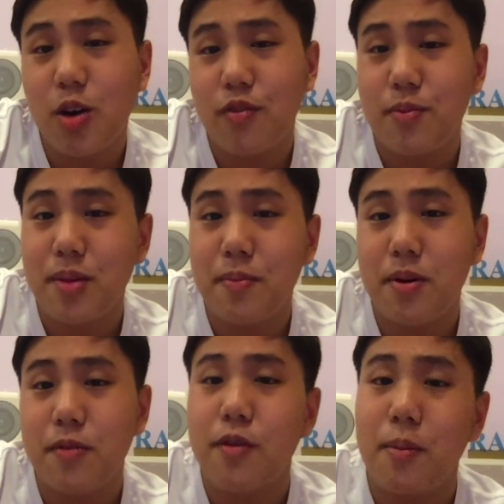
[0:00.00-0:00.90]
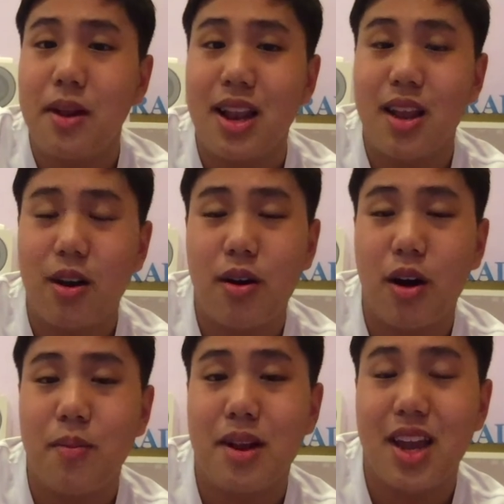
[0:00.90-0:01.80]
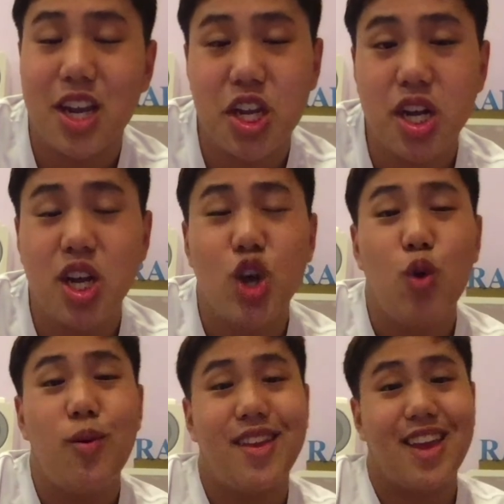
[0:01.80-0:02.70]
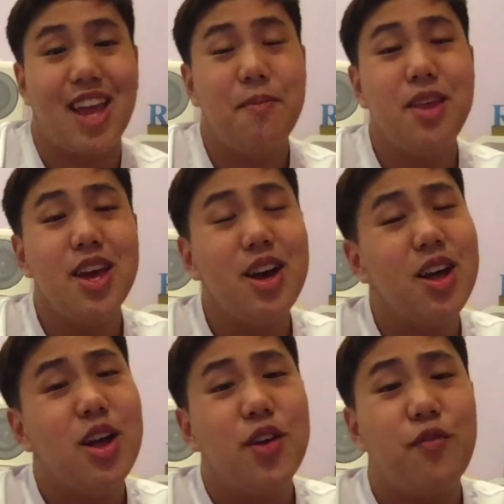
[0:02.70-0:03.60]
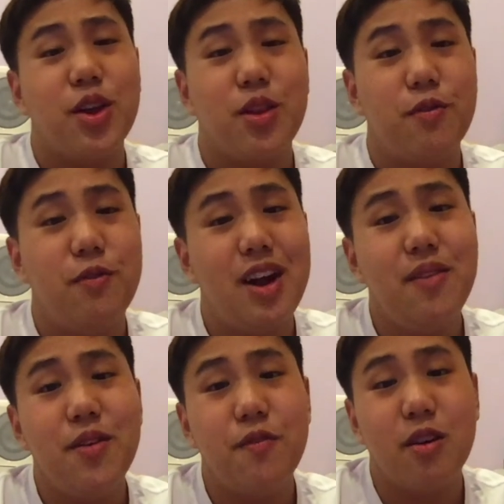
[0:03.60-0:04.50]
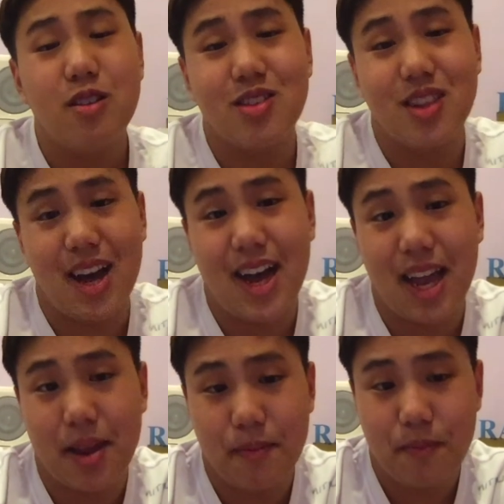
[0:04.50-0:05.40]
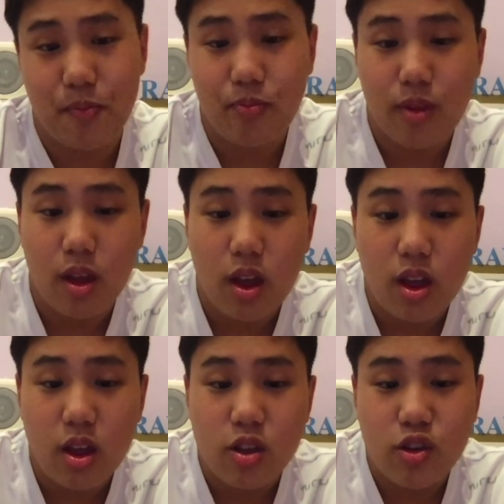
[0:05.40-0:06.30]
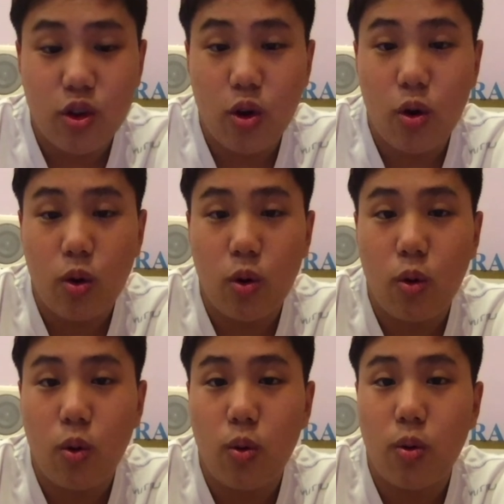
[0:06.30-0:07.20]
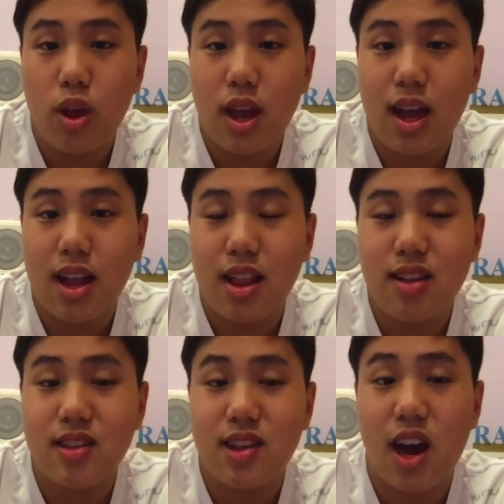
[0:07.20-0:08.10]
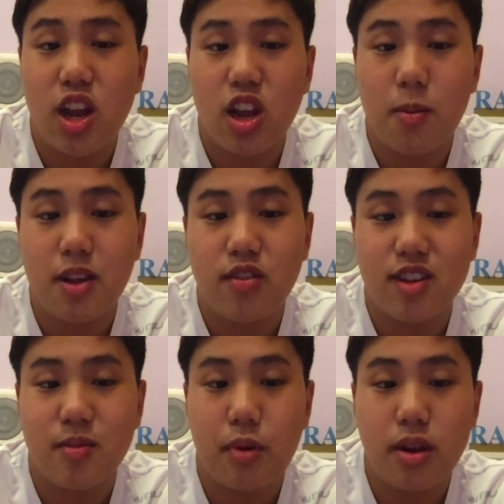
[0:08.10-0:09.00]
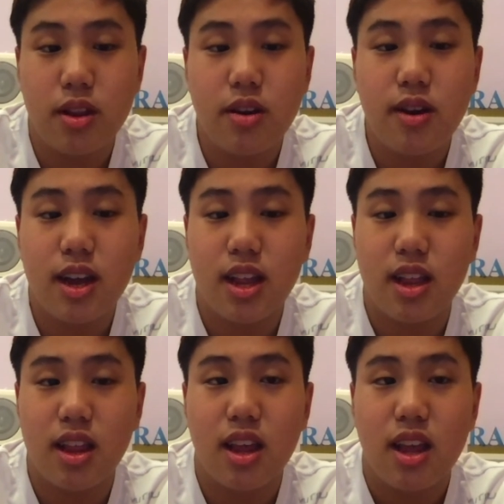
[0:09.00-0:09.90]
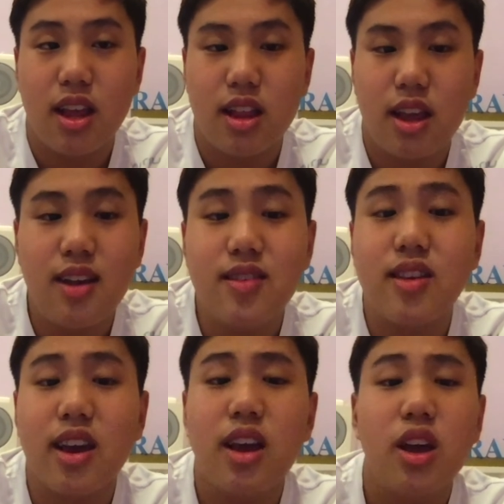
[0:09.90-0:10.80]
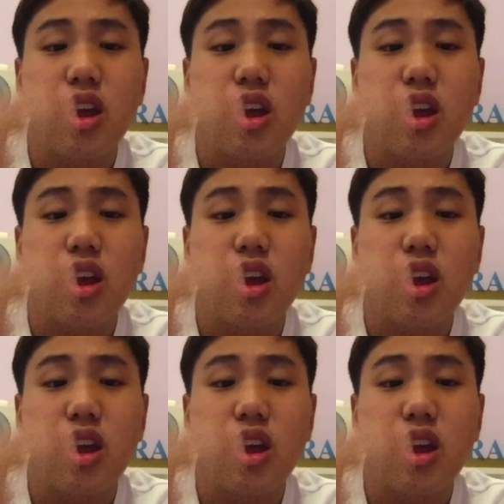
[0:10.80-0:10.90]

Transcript: of people from on Malaysia when they came here for the very first time. So, yeah, this is an anonymous responder and they say